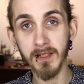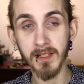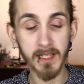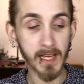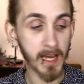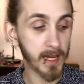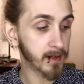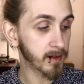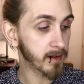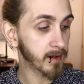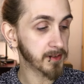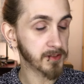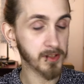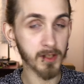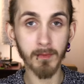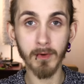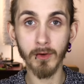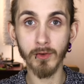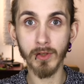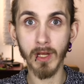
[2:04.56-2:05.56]
CN does the
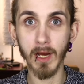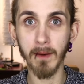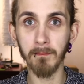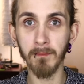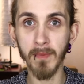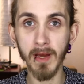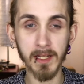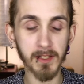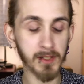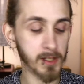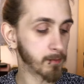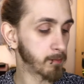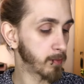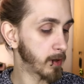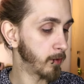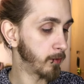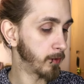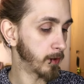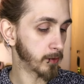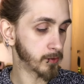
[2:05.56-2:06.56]
most amazing
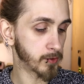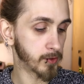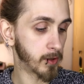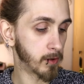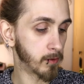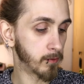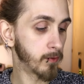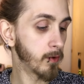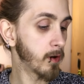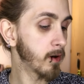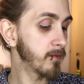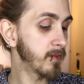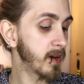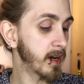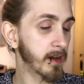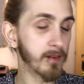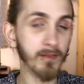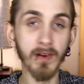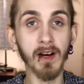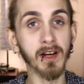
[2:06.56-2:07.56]
products, you know, for a
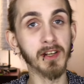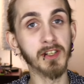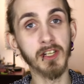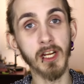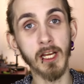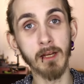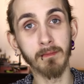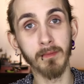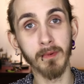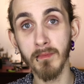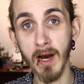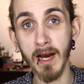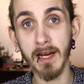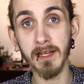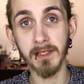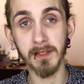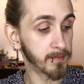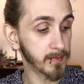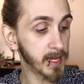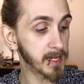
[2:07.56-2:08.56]
very, very cheap
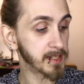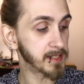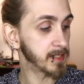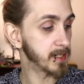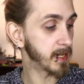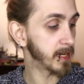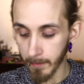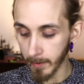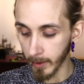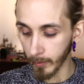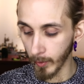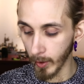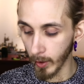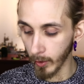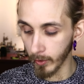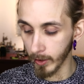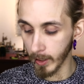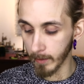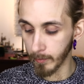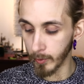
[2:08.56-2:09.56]
price. Yes, indeed. But we are
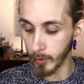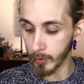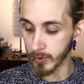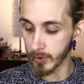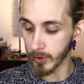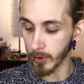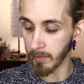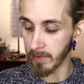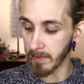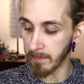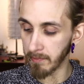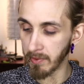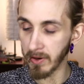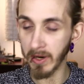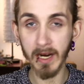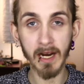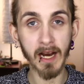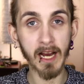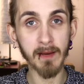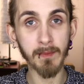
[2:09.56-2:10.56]
gonna put some
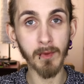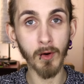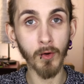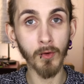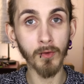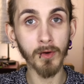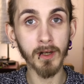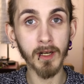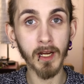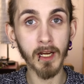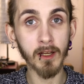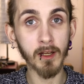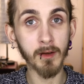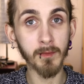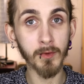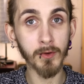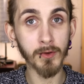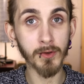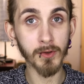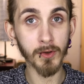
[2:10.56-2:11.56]
primer on and I am
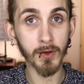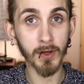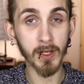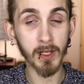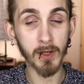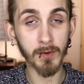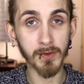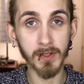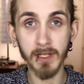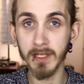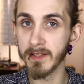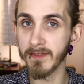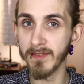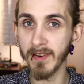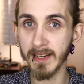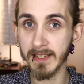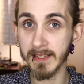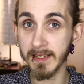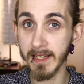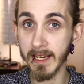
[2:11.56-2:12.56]
just gonna use this
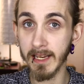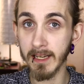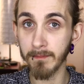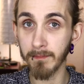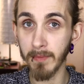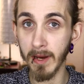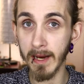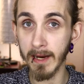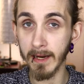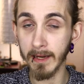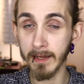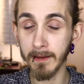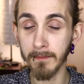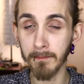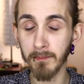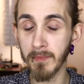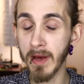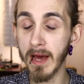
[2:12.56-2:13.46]
very skin peri.